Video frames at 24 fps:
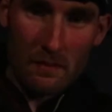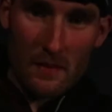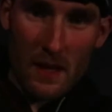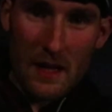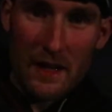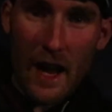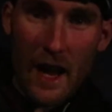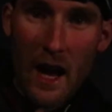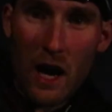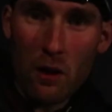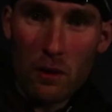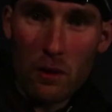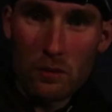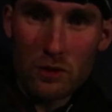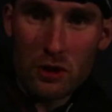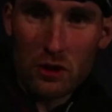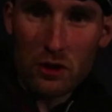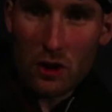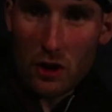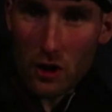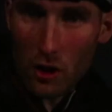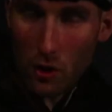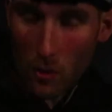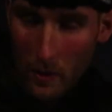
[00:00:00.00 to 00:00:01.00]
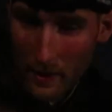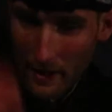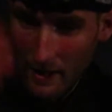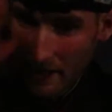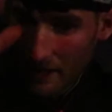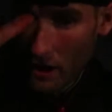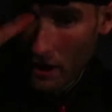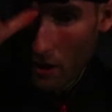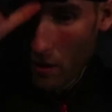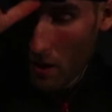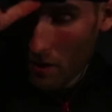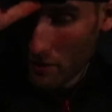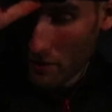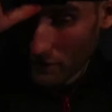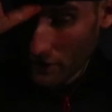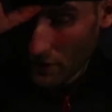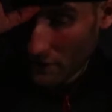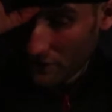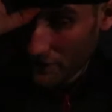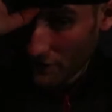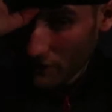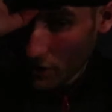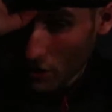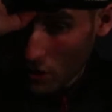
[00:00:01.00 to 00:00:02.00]
now I'm just going to quickly go over
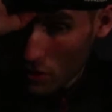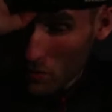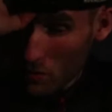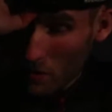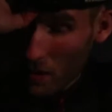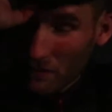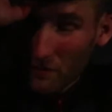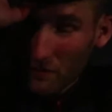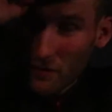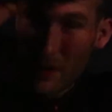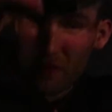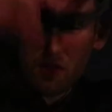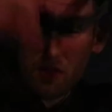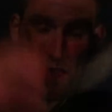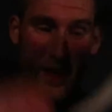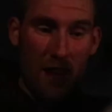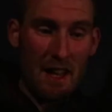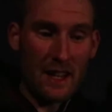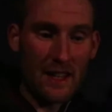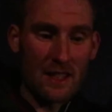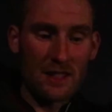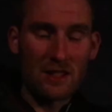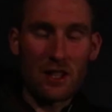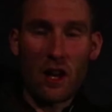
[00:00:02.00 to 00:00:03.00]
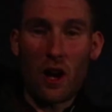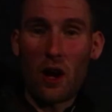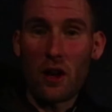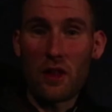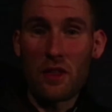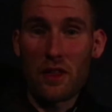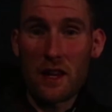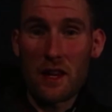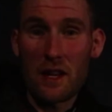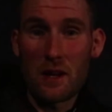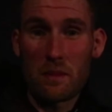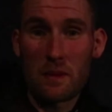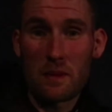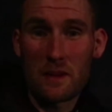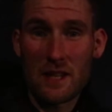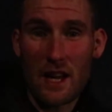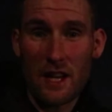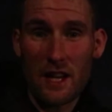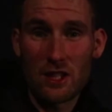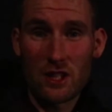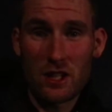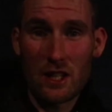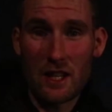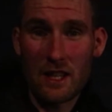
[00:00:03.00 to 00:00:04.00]
a few of the things that I think
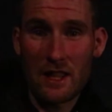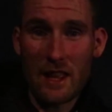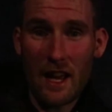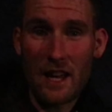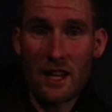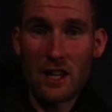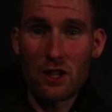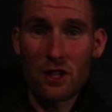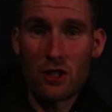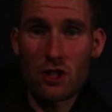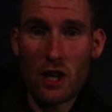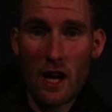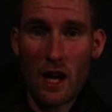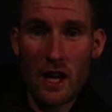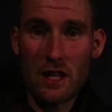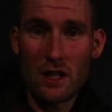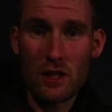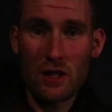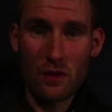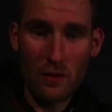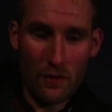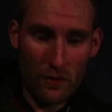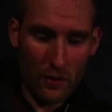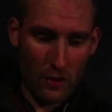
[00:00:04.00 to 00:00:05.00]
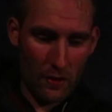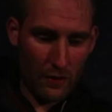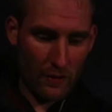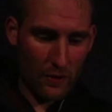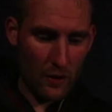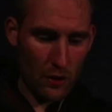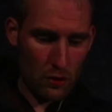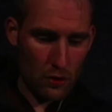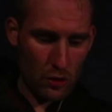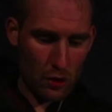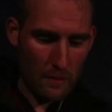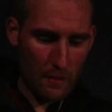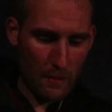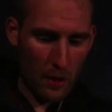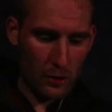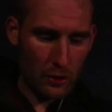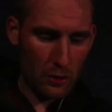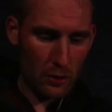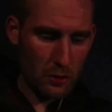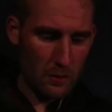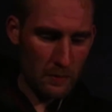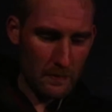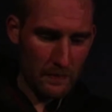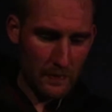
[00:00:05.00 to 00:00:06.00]
potentially they could change for a future
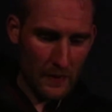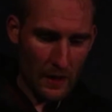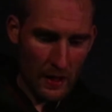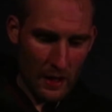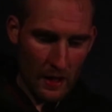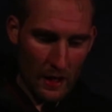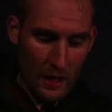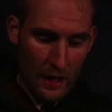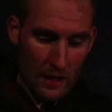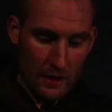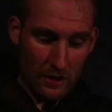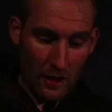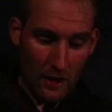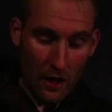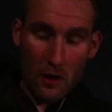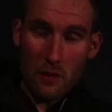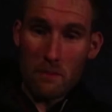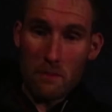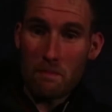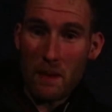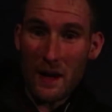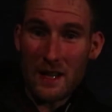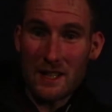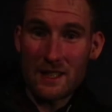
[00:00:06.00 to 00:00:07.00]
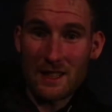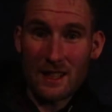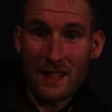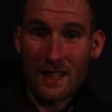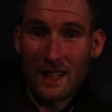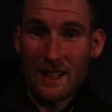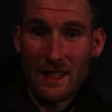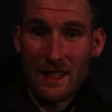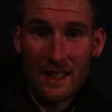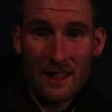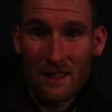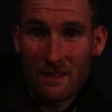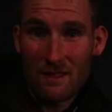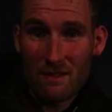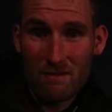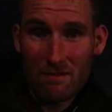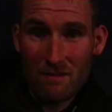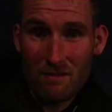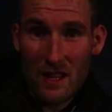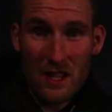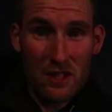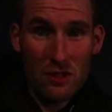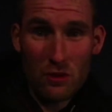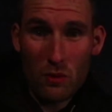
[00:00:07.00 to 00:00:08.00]
model. So basically
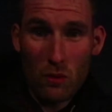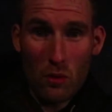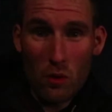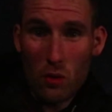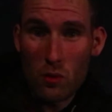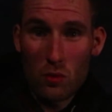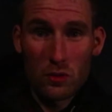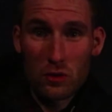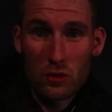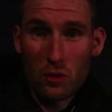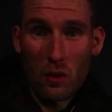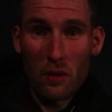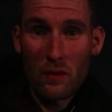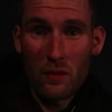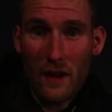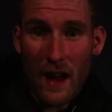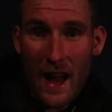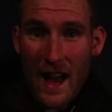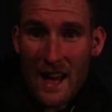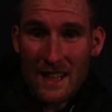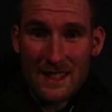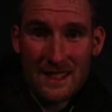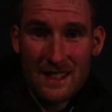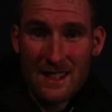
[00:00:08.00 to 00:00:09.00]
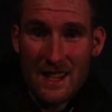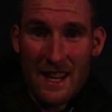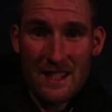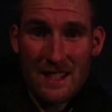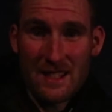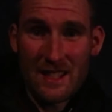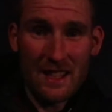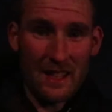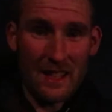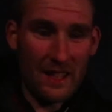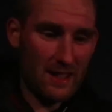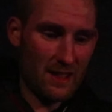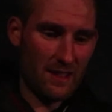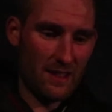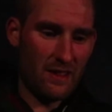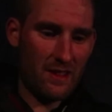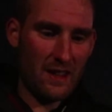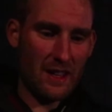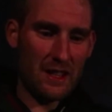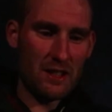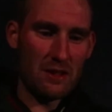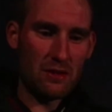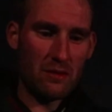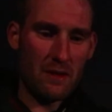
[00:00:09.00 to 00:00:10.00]
these are all sort of aesthetic
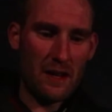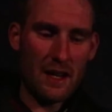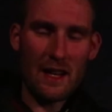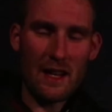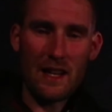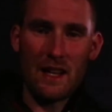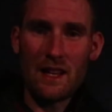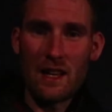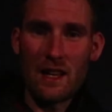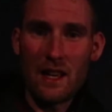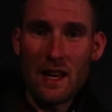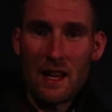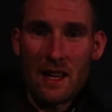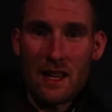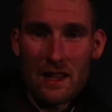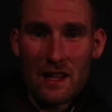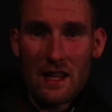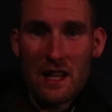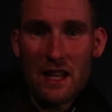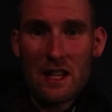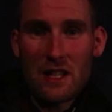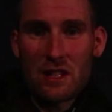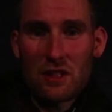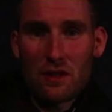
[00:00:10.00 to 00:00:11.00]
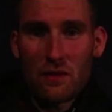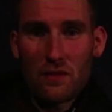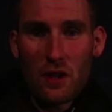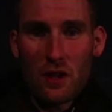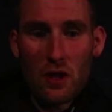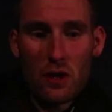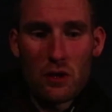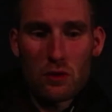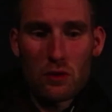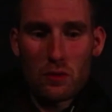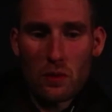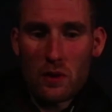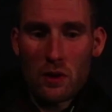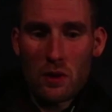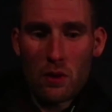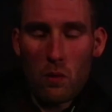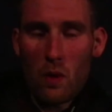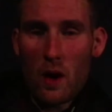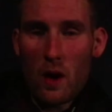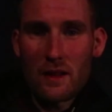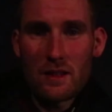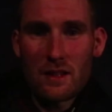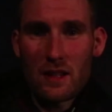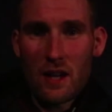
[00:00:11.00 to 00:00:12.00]
things really. The ease of use with the
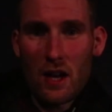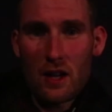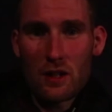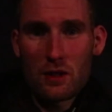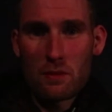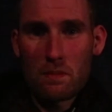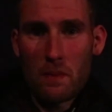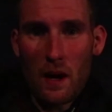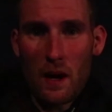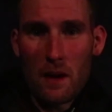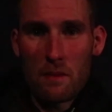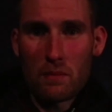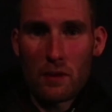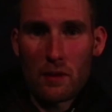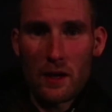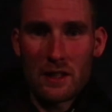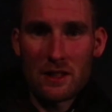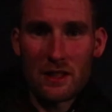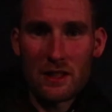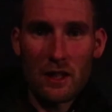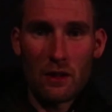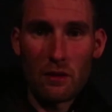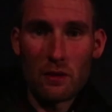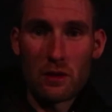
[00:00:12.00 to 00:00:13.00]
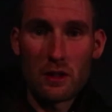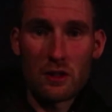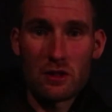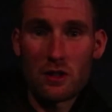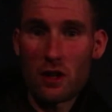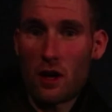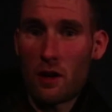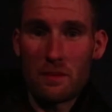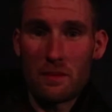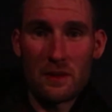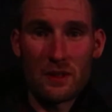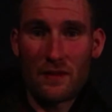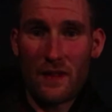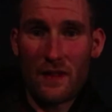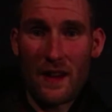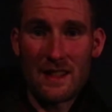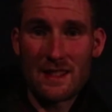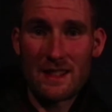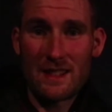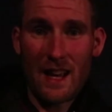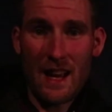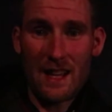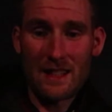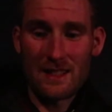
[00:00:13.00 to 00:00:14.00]
one touch button press here on the top is
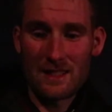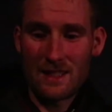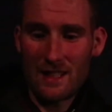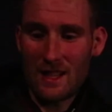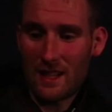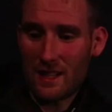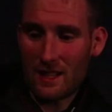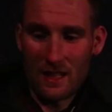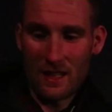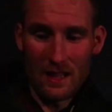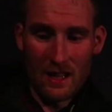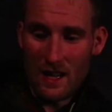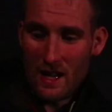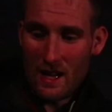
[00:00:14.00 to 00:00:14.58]
fantastic,